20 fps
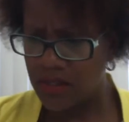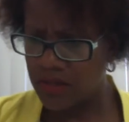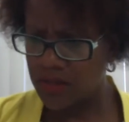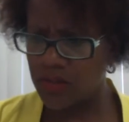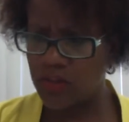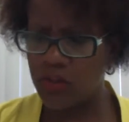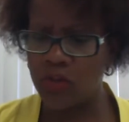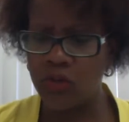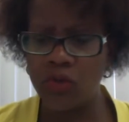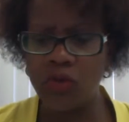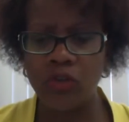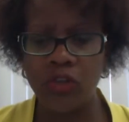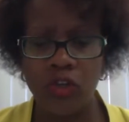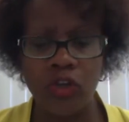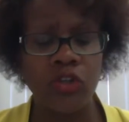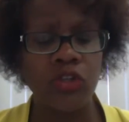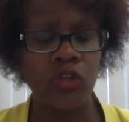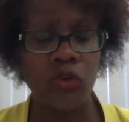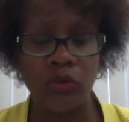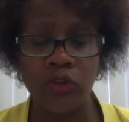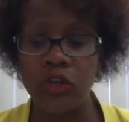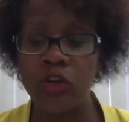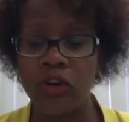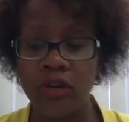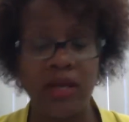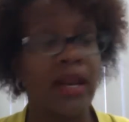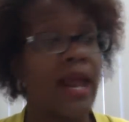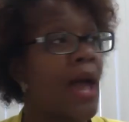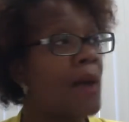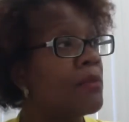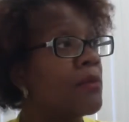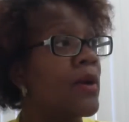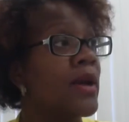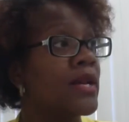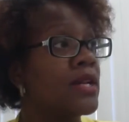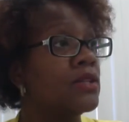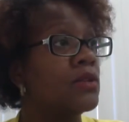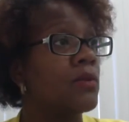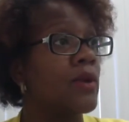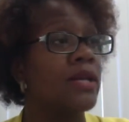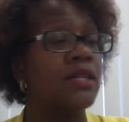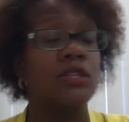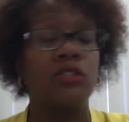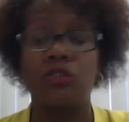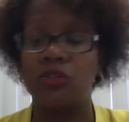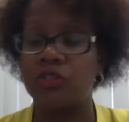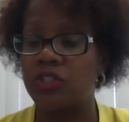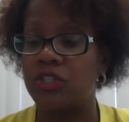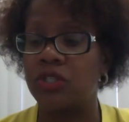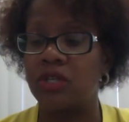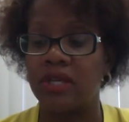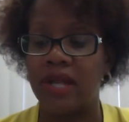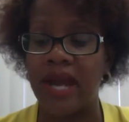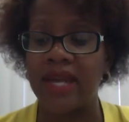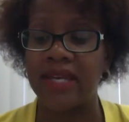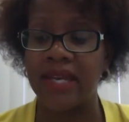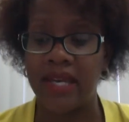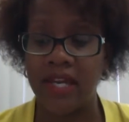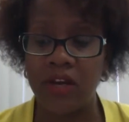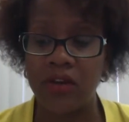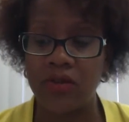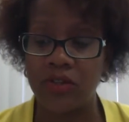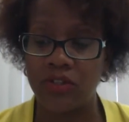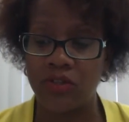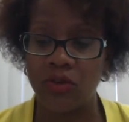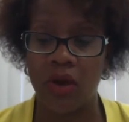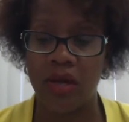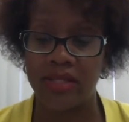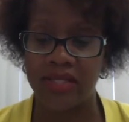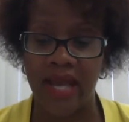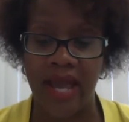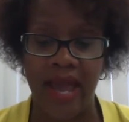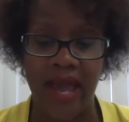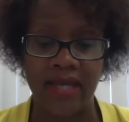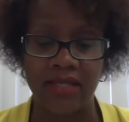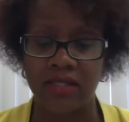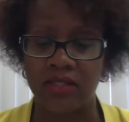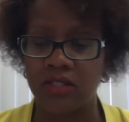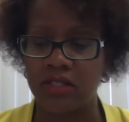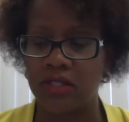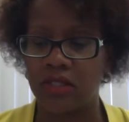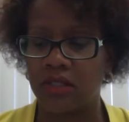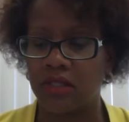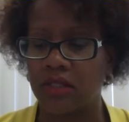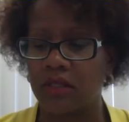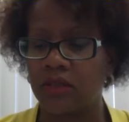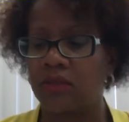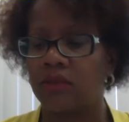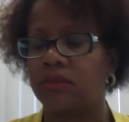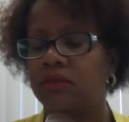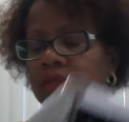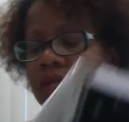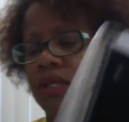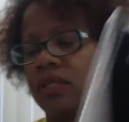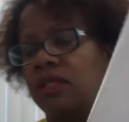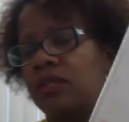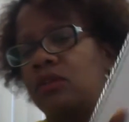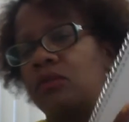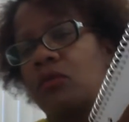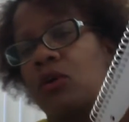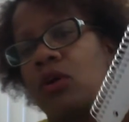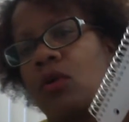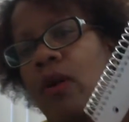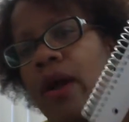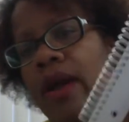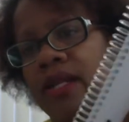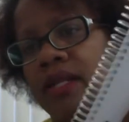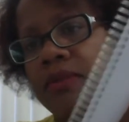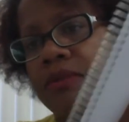You're collaborating the way that you should. I can hear that you're on task. Just a little more quietly,